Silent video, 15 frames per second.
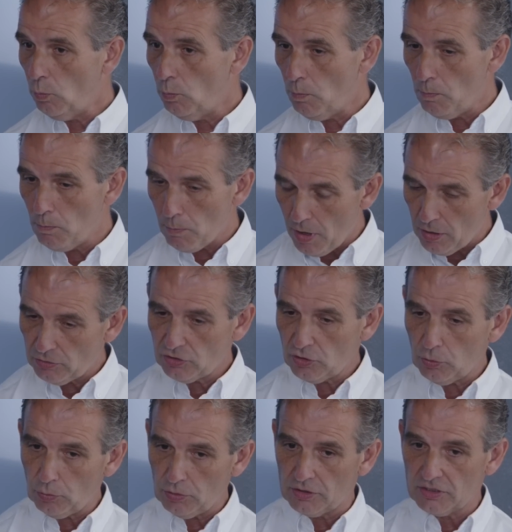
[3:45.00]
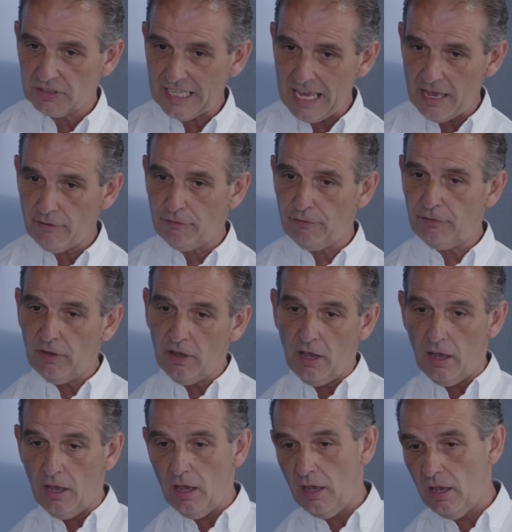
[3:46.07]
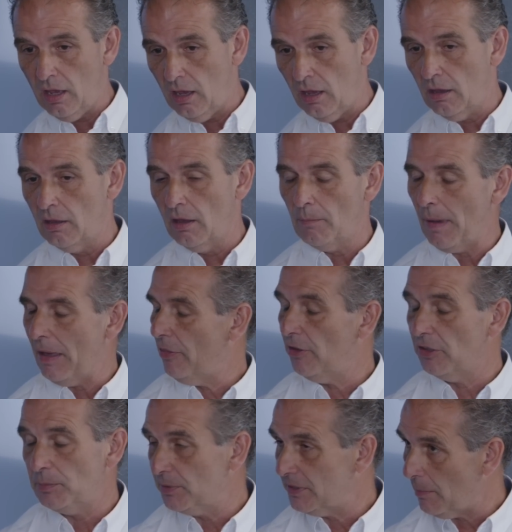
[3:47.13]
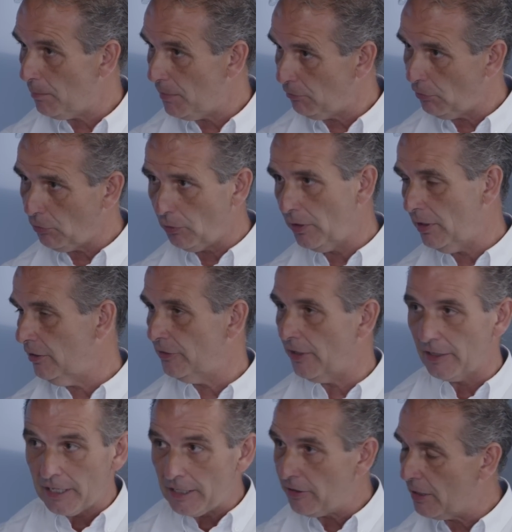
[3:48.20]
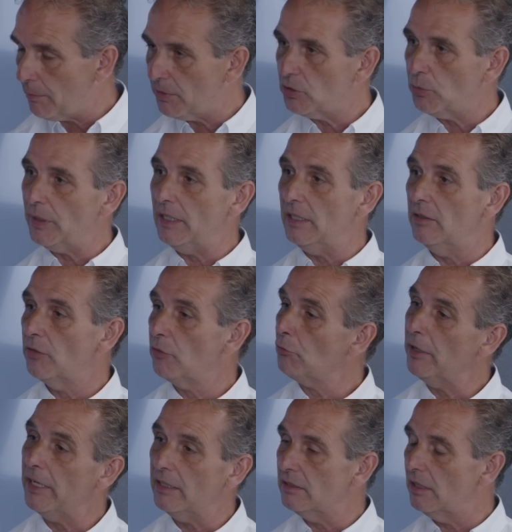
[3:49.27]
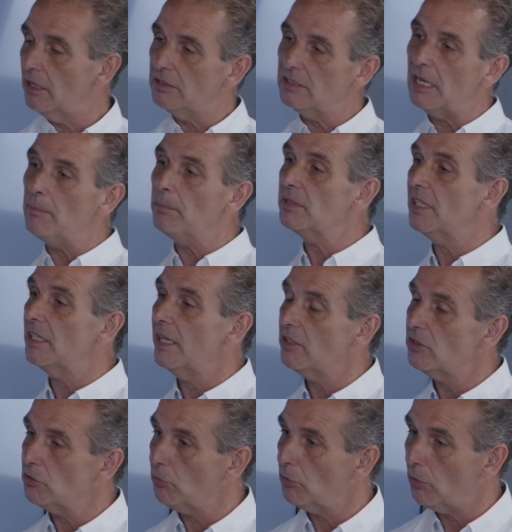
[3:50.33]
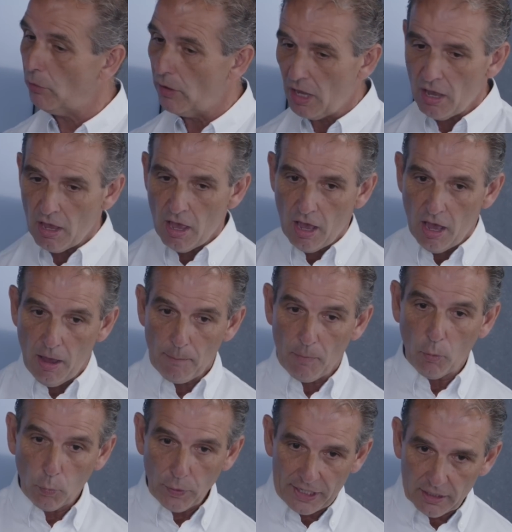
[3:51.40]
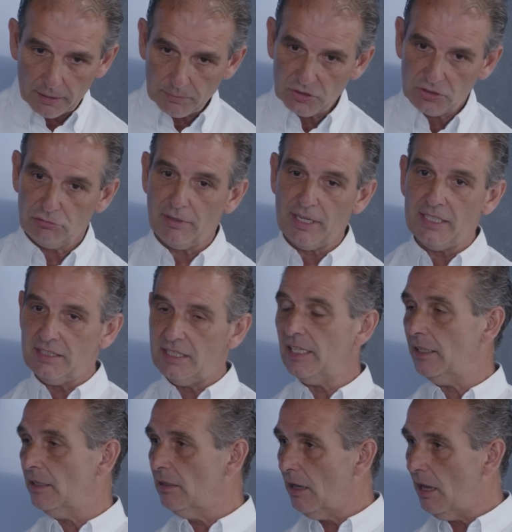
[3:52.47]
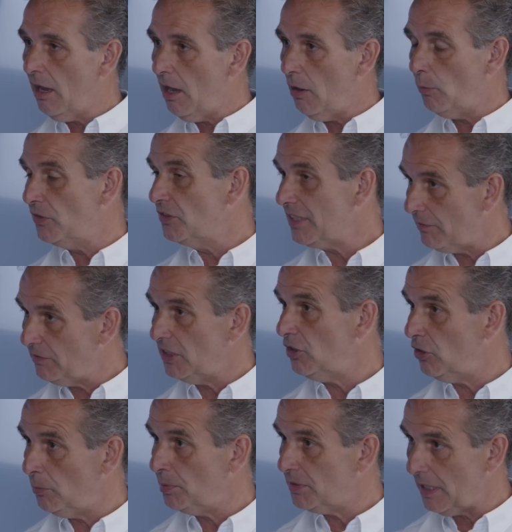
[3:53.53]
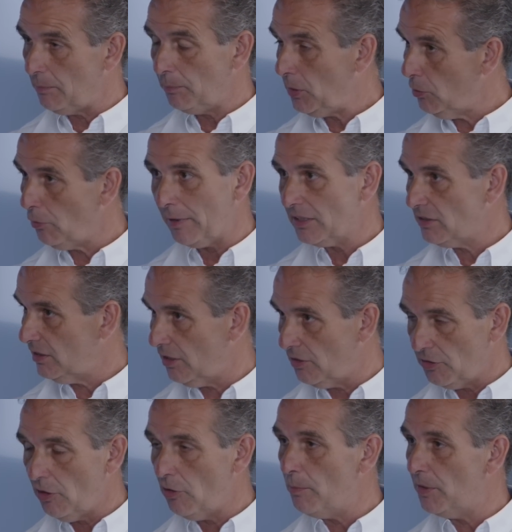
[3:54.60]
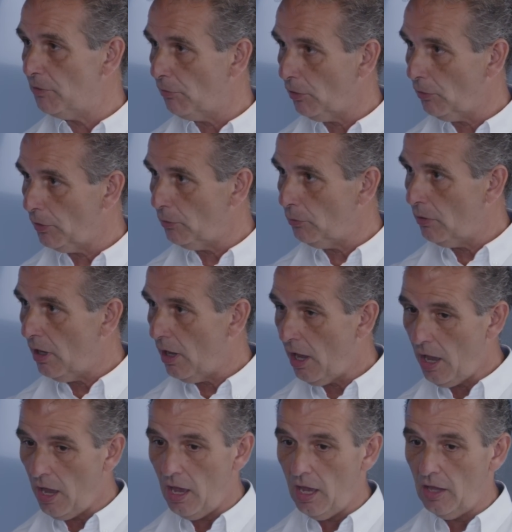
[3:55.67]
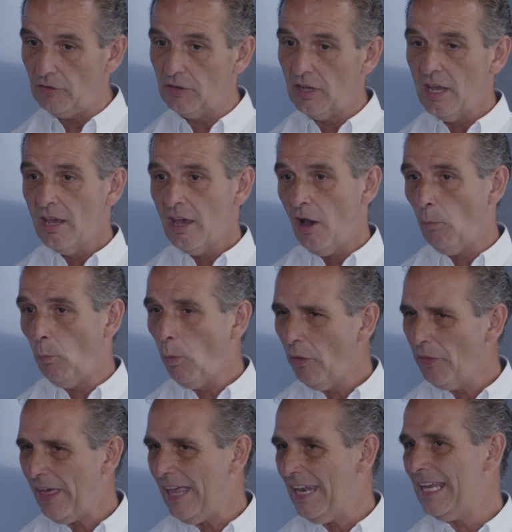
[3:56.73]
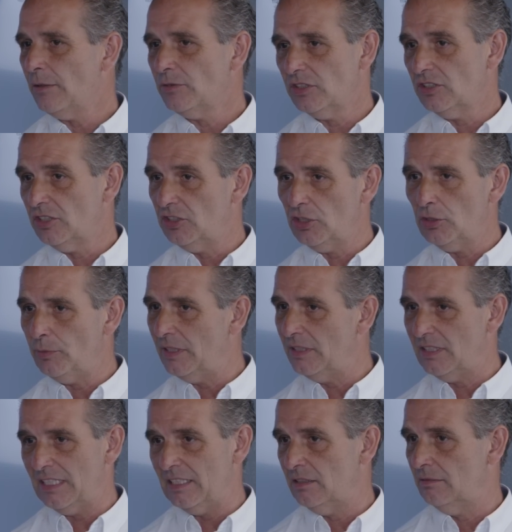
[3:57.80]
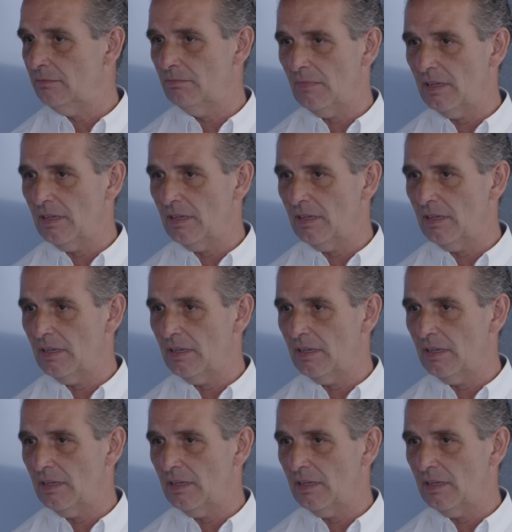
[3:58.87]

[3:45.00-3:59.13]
most coolants have uh, about 30% mineral oil and then anything between 3 and, and 10% ester oil. Um, we come straight in uh, with 72% pure ester, no mineral oil. And, and what that allows us to do is, is